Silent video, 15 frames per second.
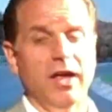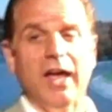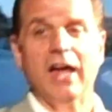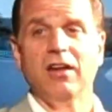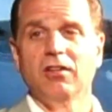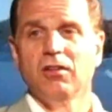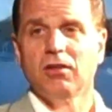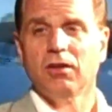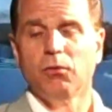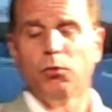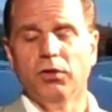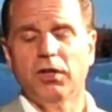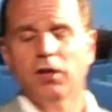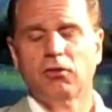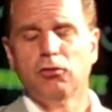At,
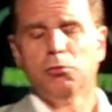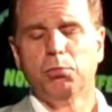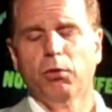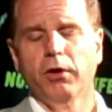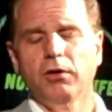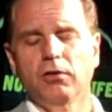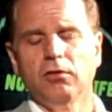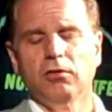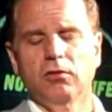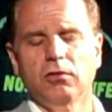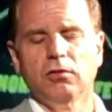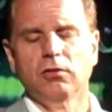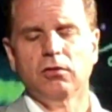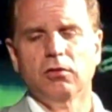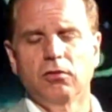with that 2.0
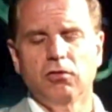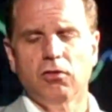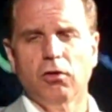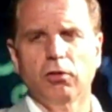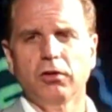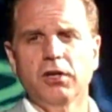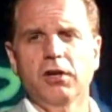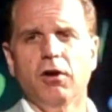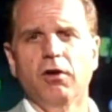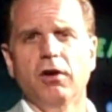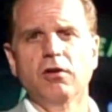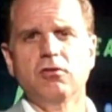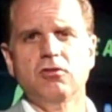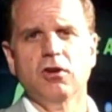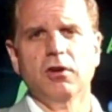liter
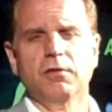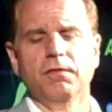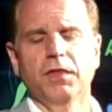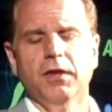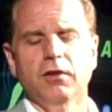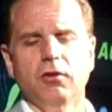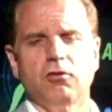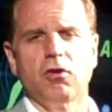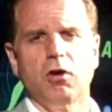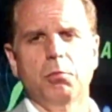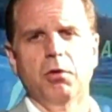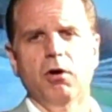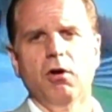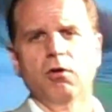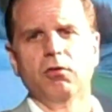engine, the
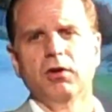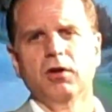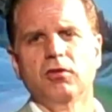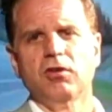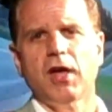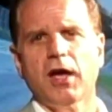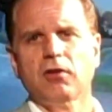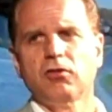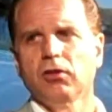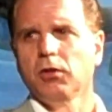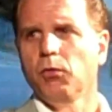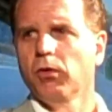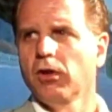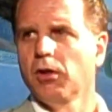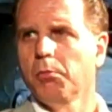turbo, it's
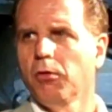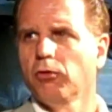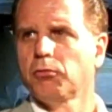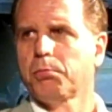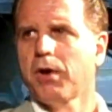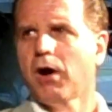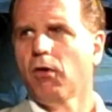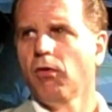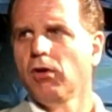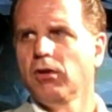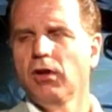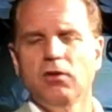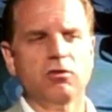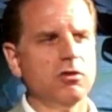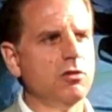actually one of the most
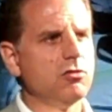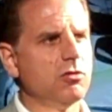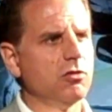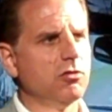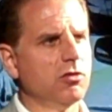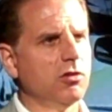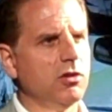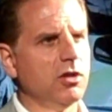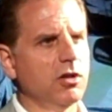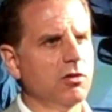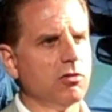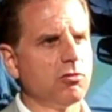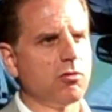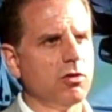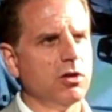power-dense engines in the
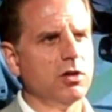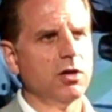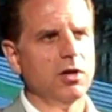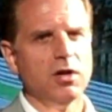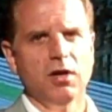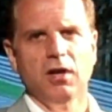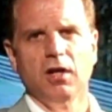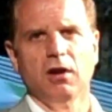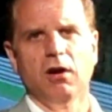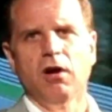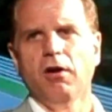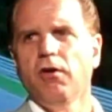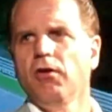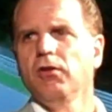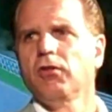industry at
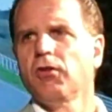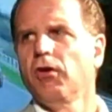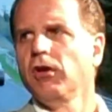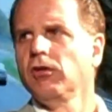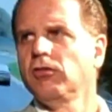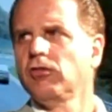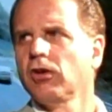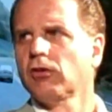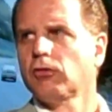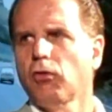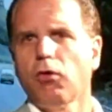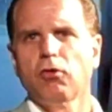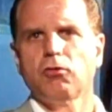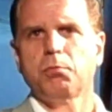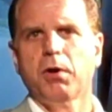
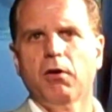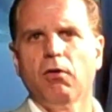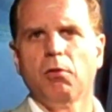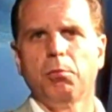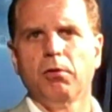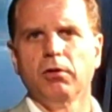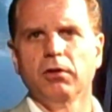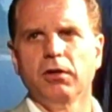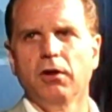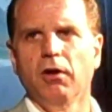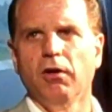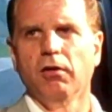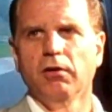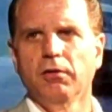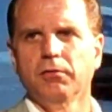136 horsepower per liter.
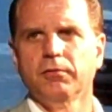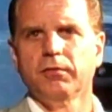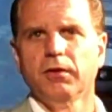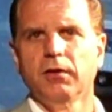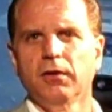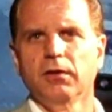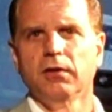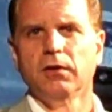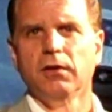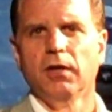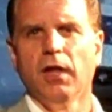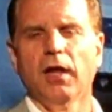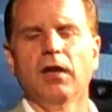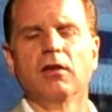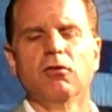
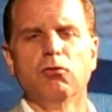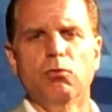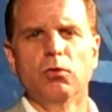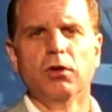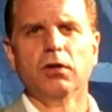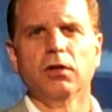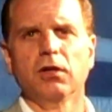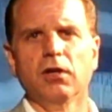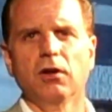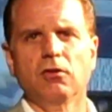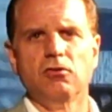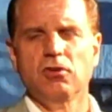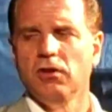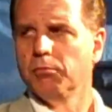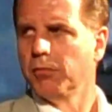That is really an
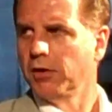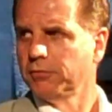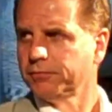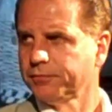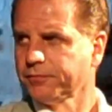achievement.